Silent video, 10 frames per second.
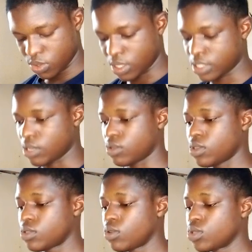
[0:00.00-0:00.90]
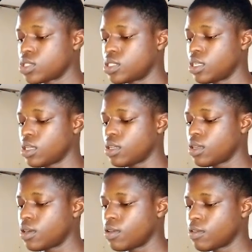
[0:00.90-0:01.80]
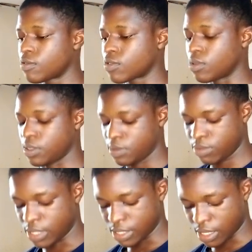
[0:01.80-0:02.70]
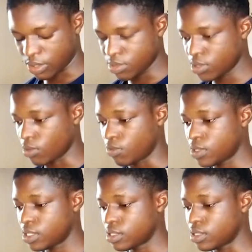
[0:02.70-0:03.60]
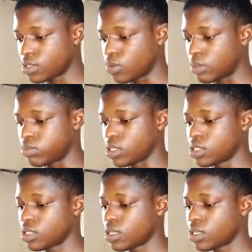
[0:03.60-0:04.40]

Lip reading: that I'll not lose sale from the people that are coming to visit this web page.